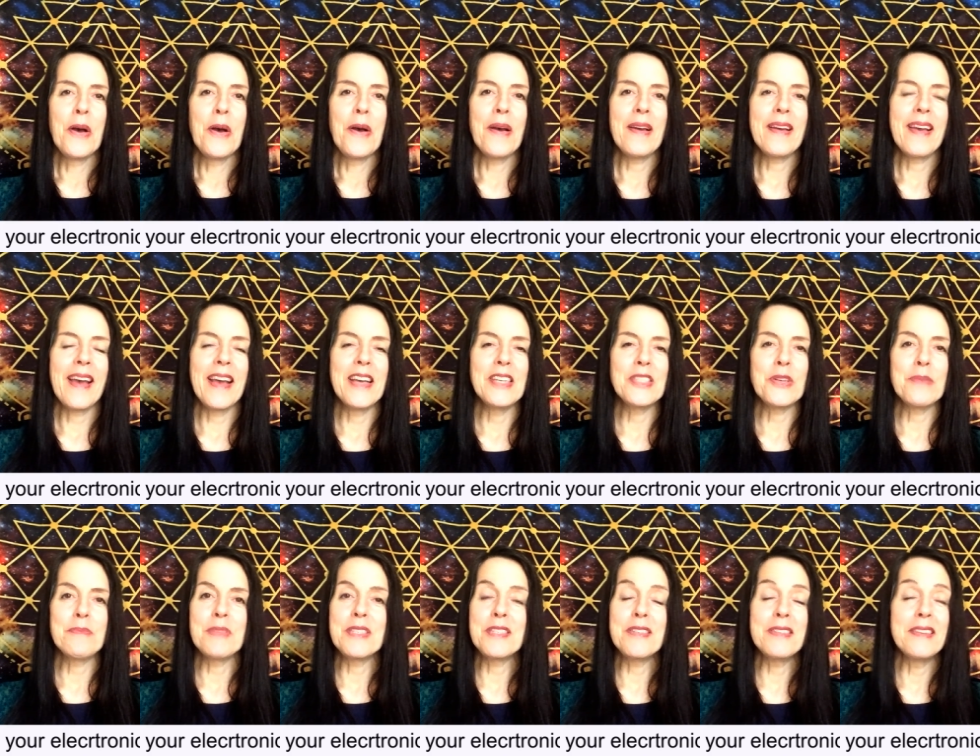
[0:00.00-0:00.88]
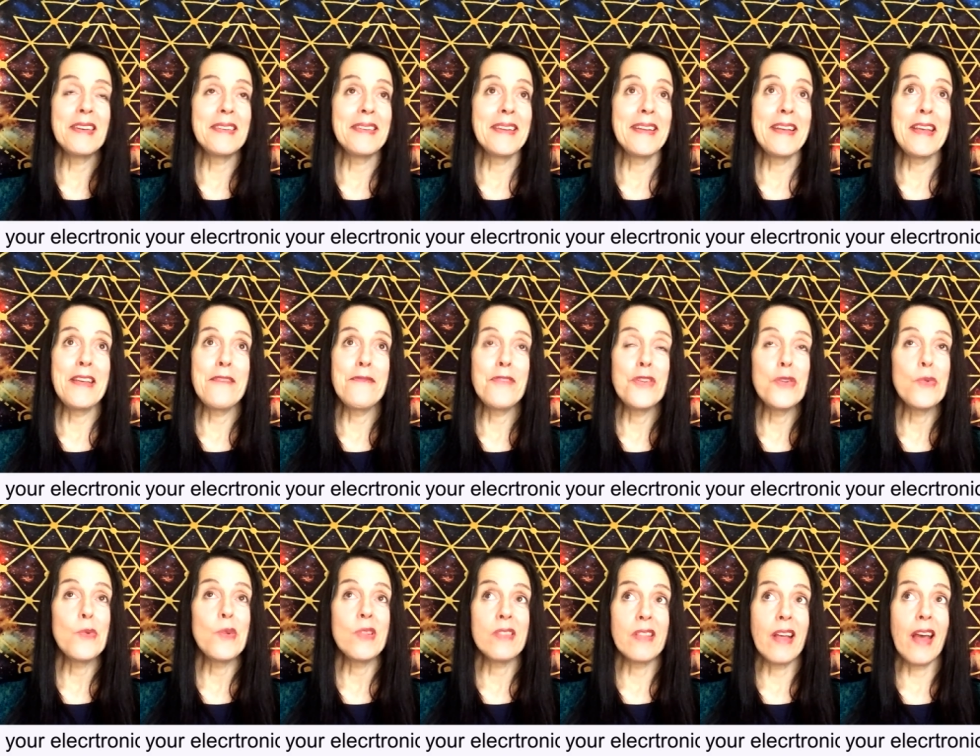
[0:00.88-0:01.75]
Okay, so I'm just going to leave
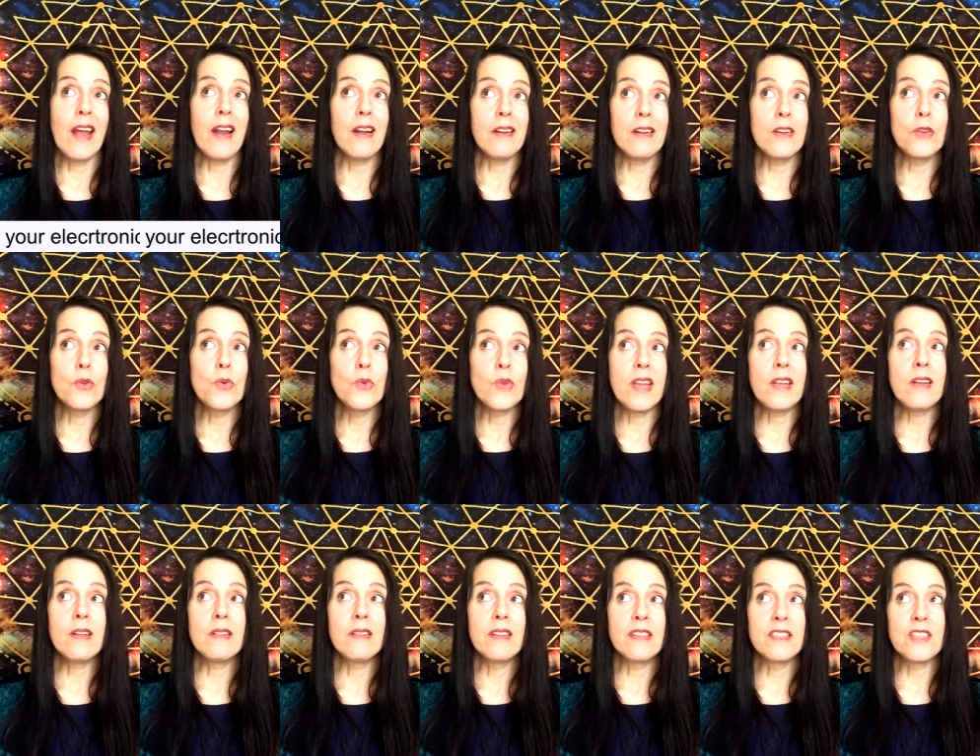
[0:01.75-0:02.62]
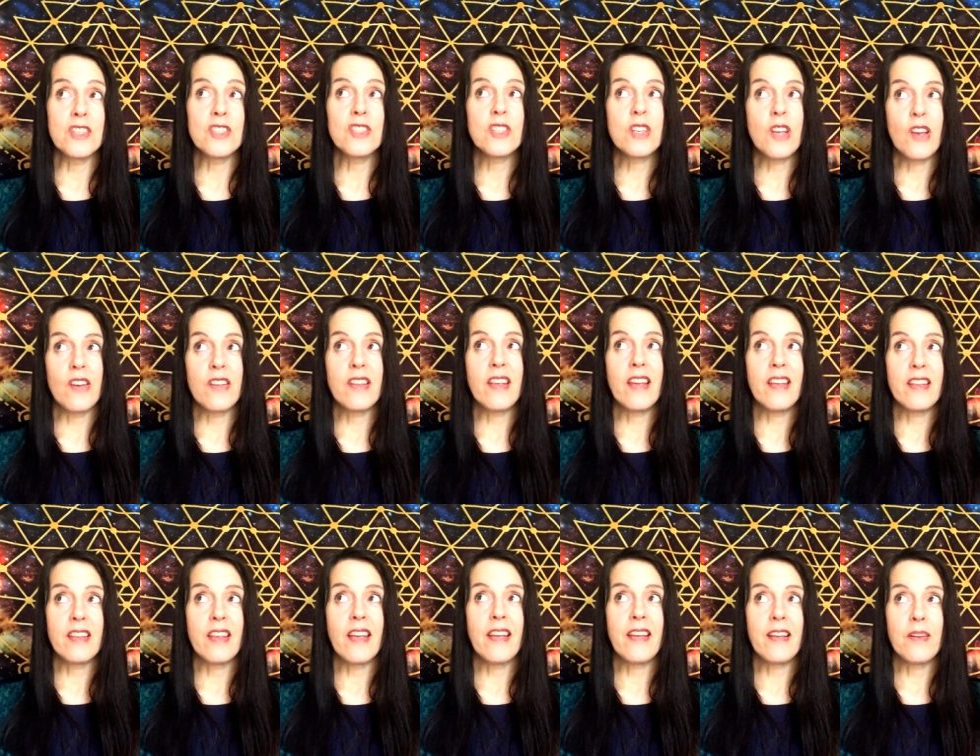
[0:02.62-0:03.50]
you with that little giggle and just go, yeah,
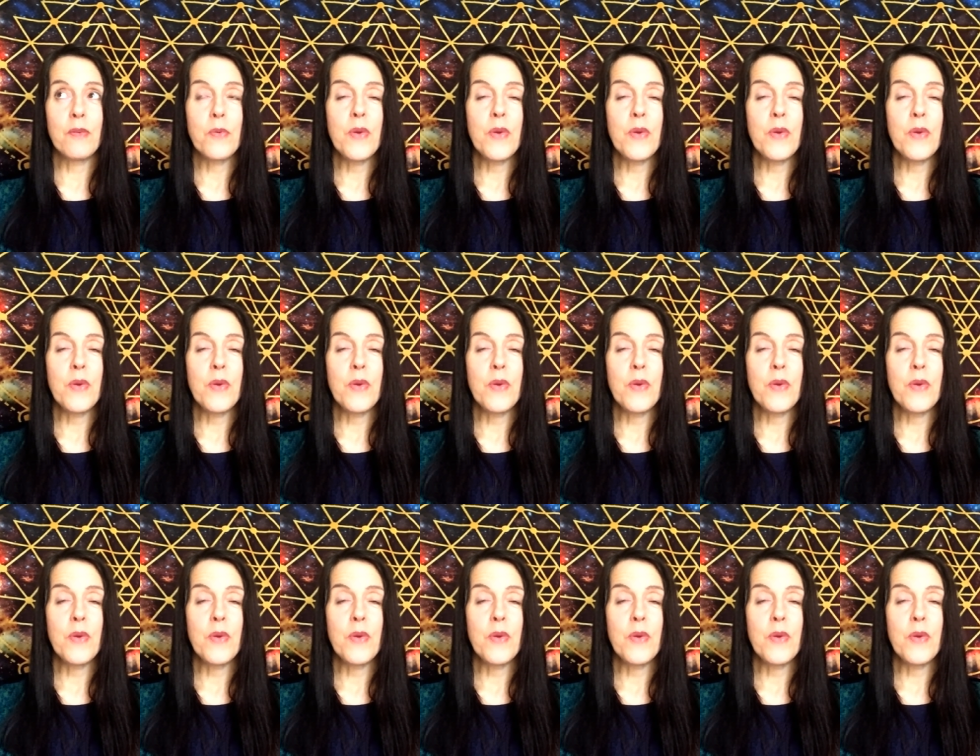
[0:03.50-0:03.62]
yeah,